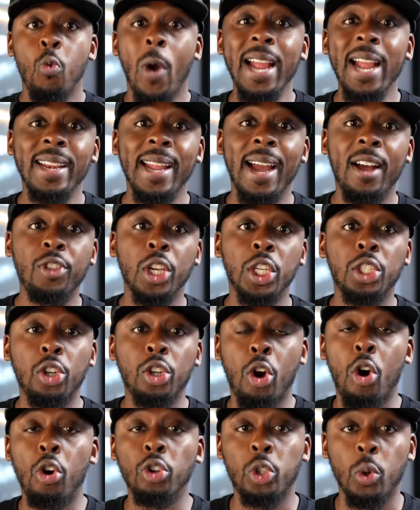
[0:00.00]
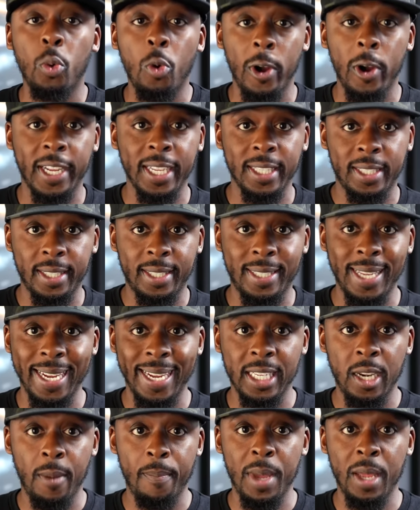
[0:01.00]
Right now, there's a culture war against the
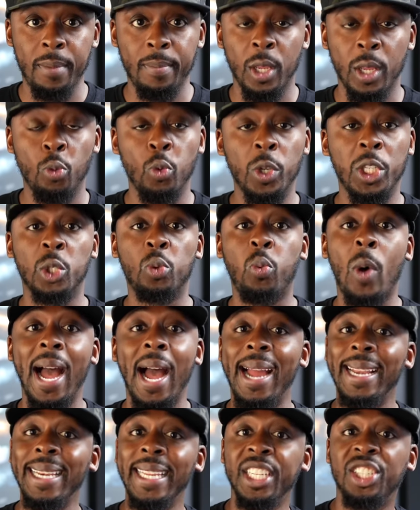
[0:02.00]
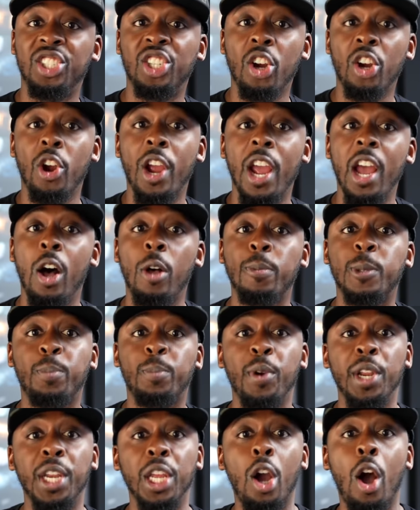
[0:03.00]
Second Amendment, which is why I need your help
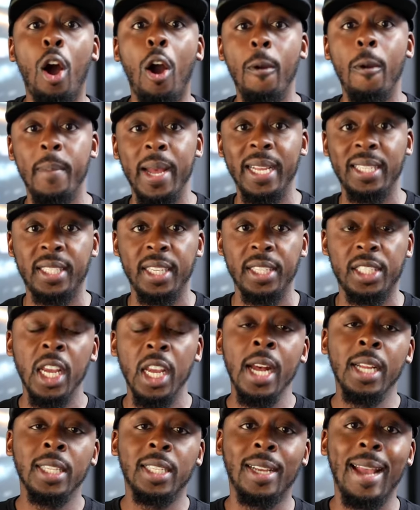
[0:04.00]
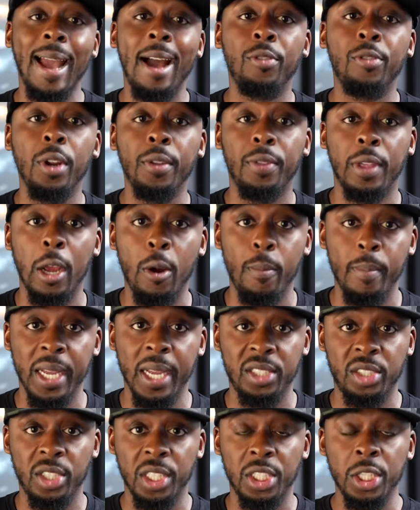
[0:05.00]
spreading our message to counter their
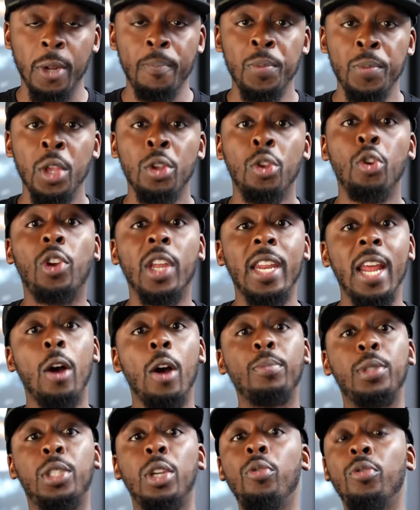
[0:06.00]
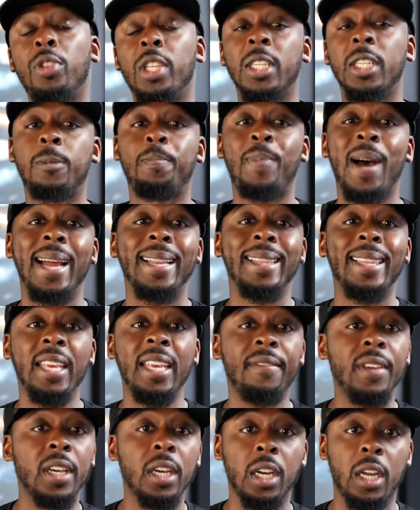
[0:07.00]
message. You can help do this by
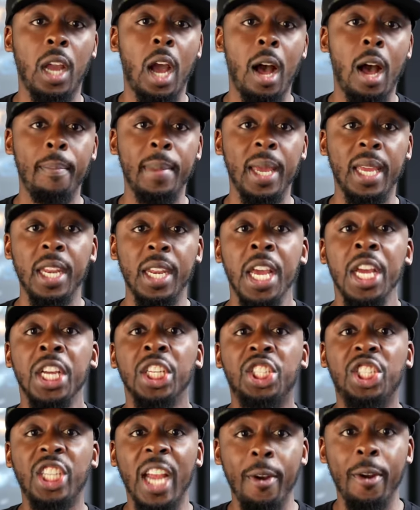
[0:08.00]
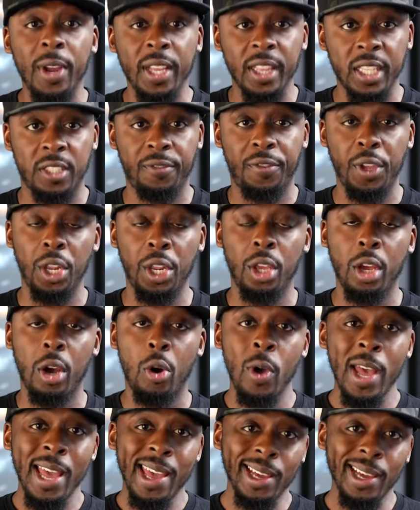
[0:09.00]
leaving a comment, sharing this
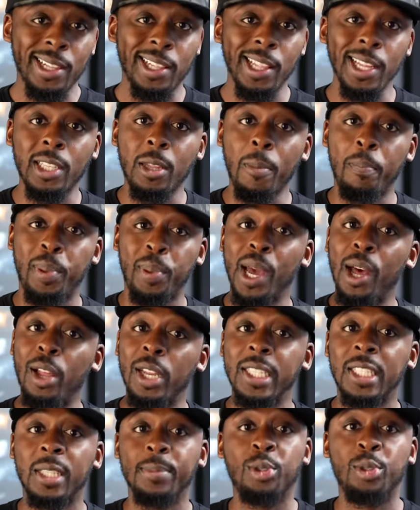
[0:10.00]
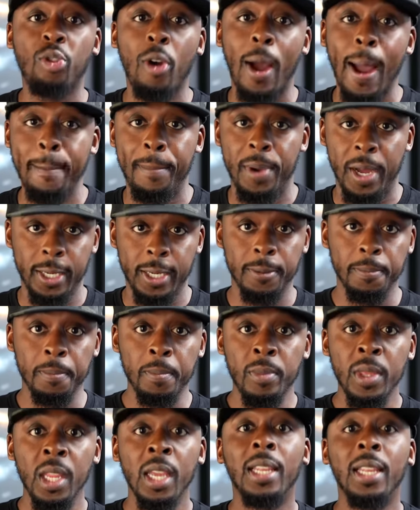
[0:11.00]
video, and click the bell and subscribe button.
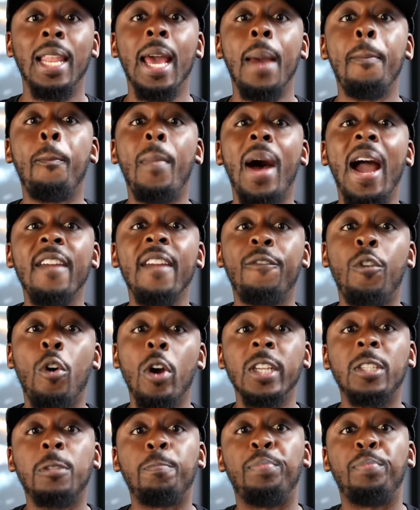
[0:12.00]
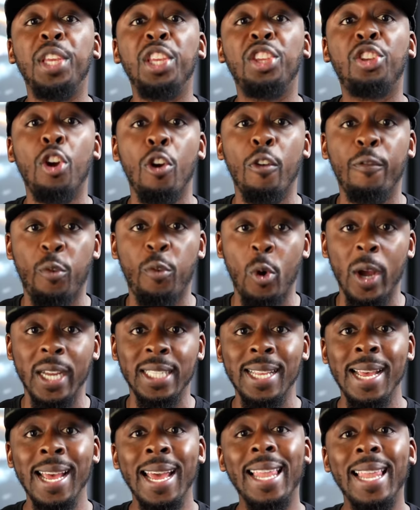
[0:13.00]
Let my voice be your
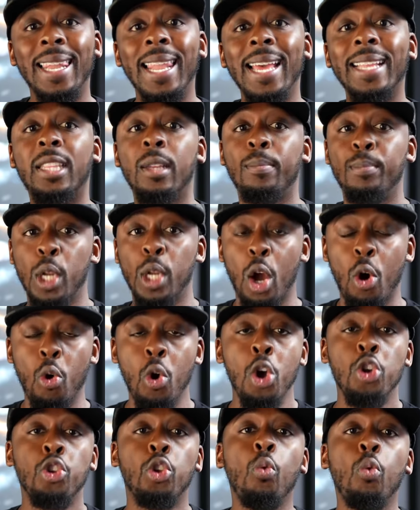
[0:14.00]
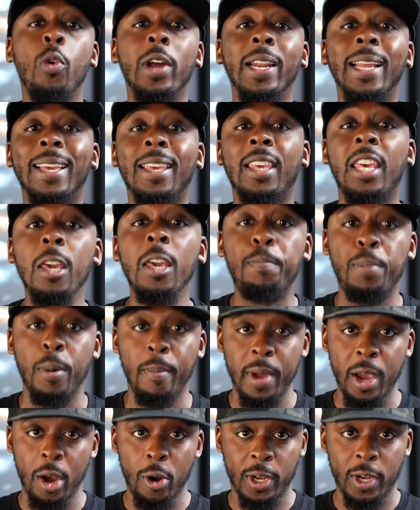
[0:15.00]
voice and let them know you want to keep
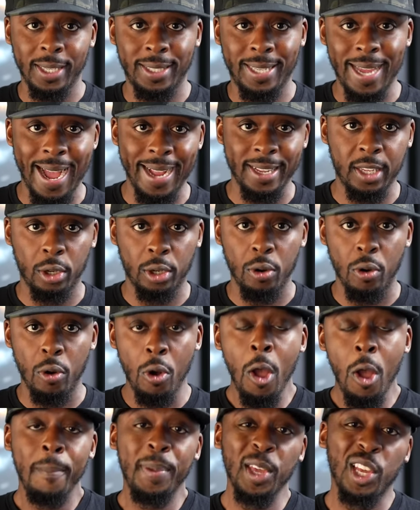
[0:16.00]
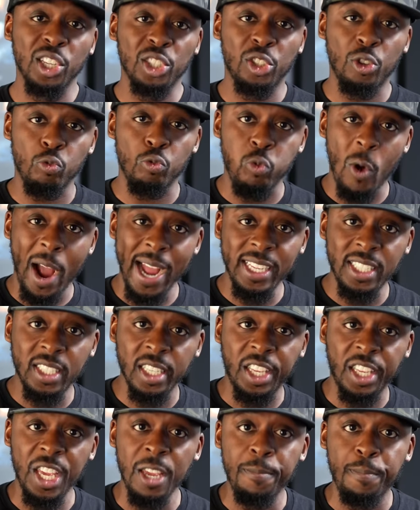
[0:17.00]
America tactical because the right to
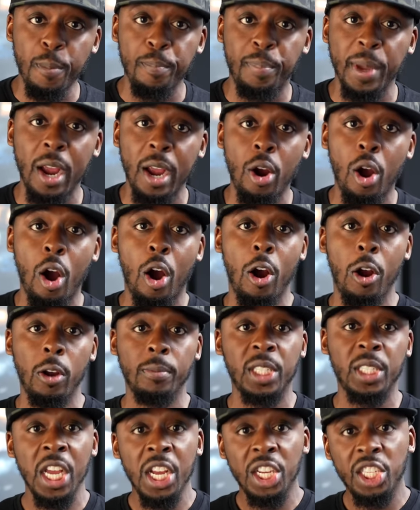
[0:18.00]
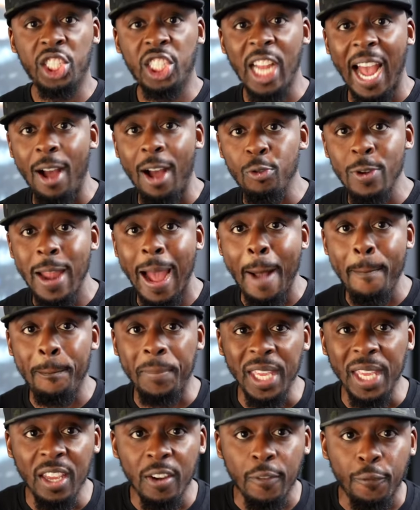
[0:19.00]
keep and bear arms shall not
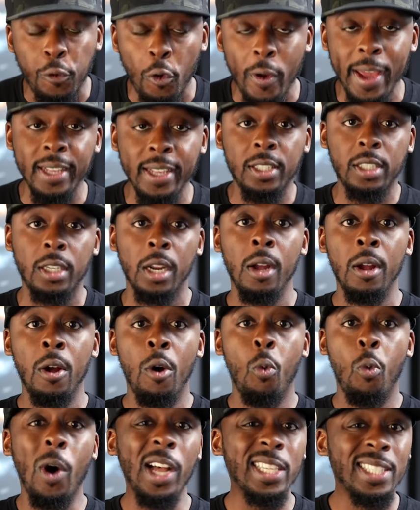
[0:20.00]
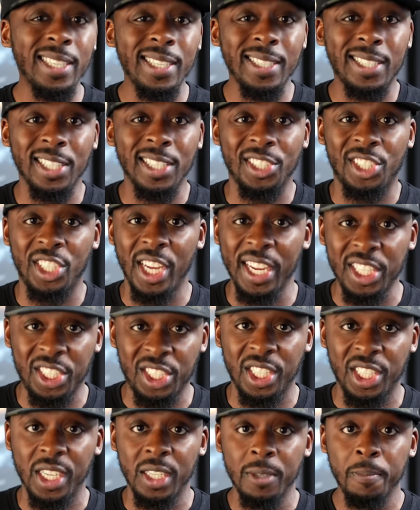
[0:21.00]
be infringed wasn't a
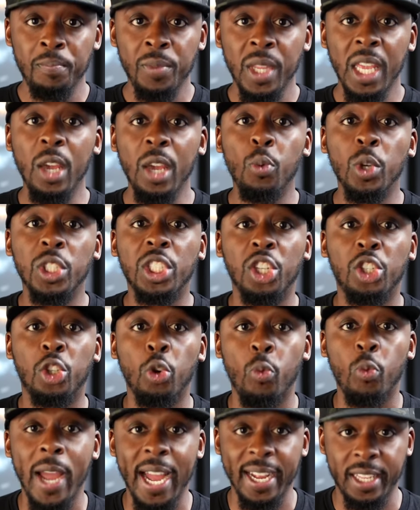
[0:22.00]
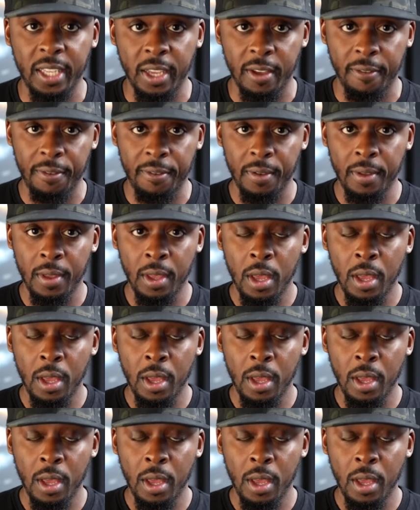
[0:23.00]
suggestion, it was a directive.